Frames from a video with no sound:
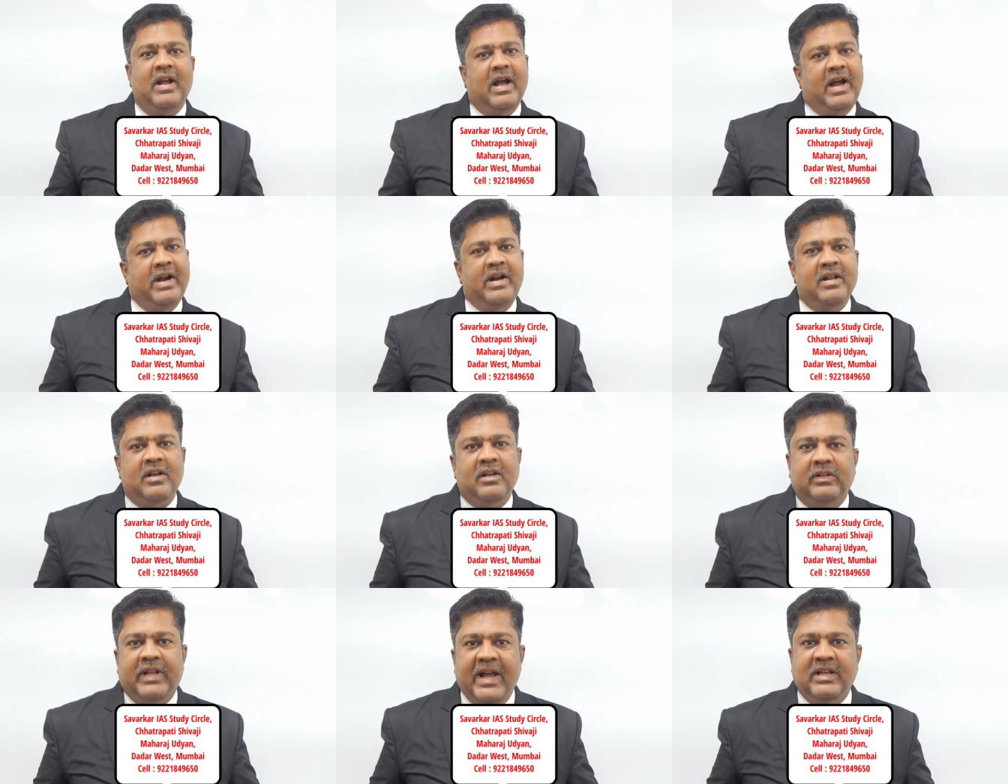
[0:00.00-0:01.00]

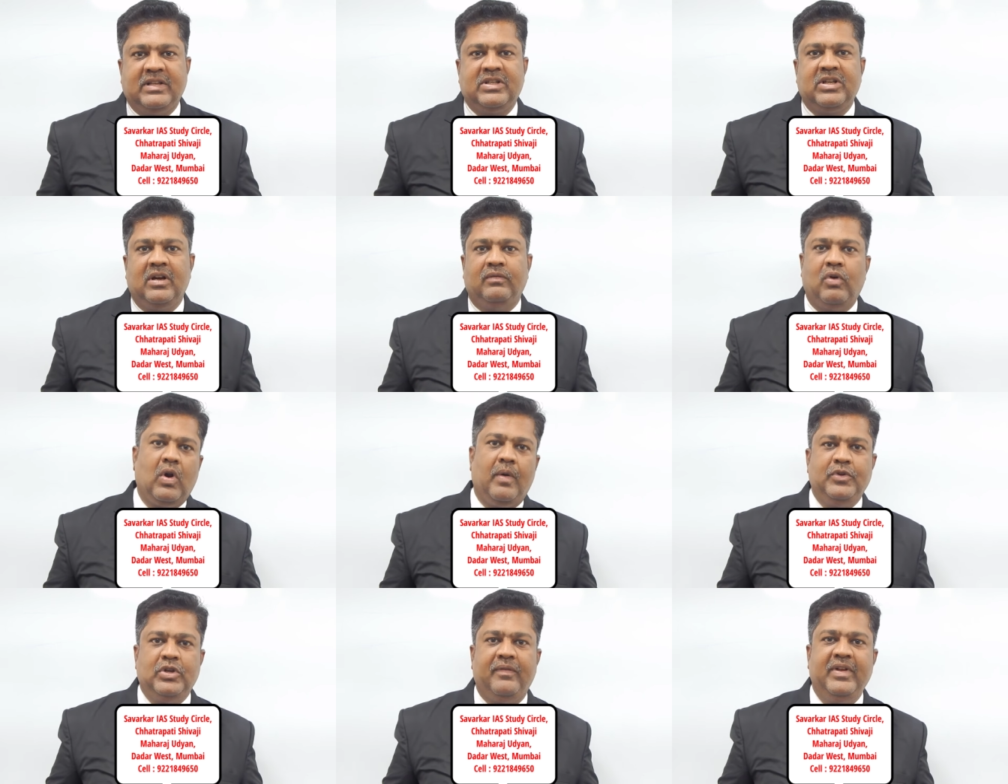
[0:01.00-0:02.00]
and thanks for
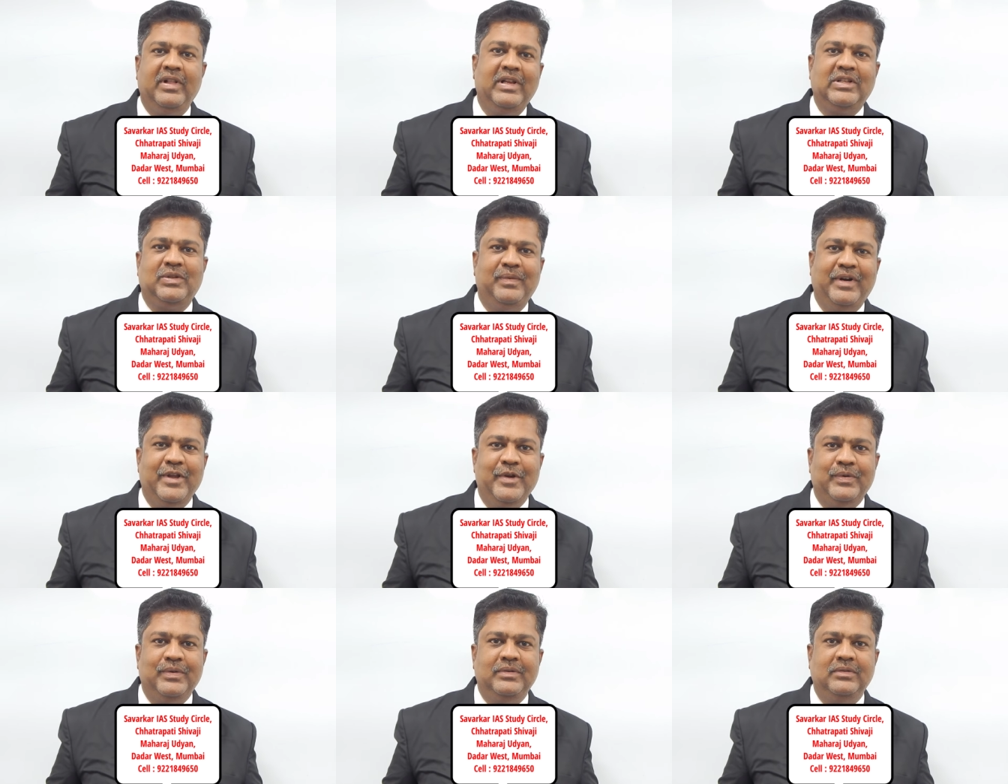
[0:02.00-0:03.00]
observing this
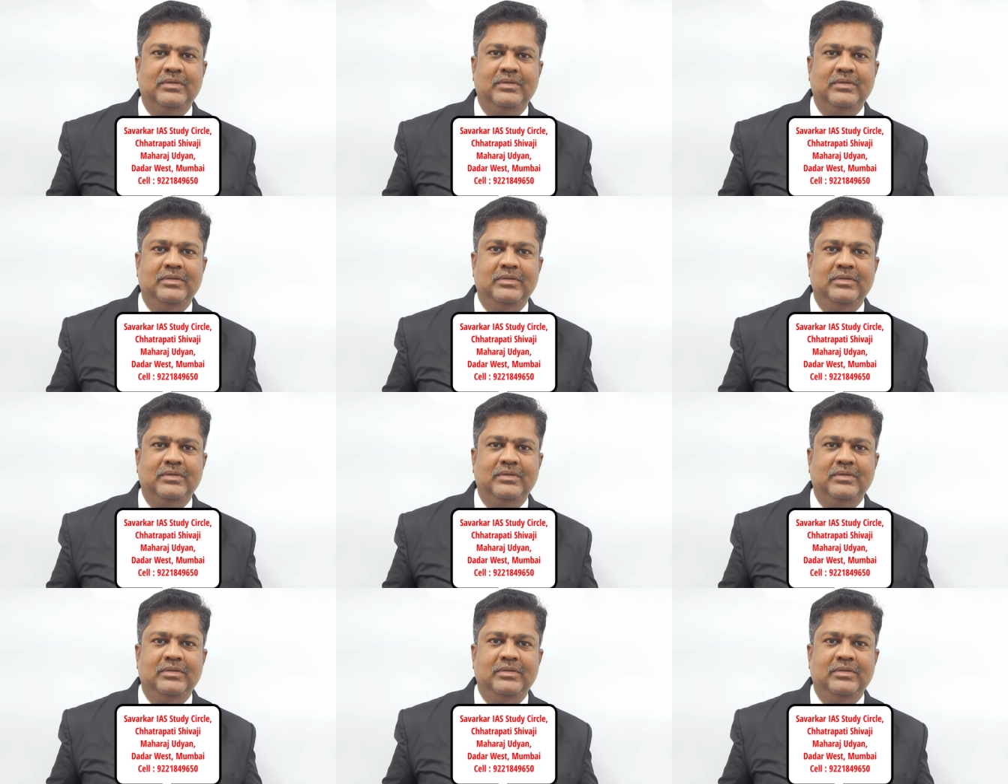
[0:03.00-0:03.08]
video.